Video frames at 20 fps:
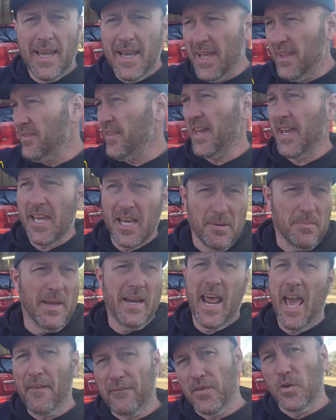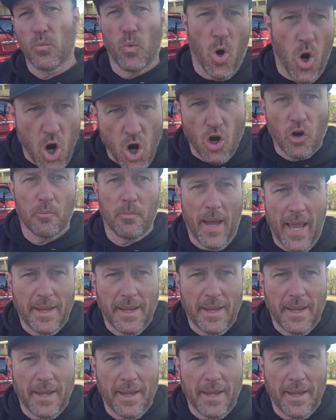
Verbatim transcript: in the M&F and world,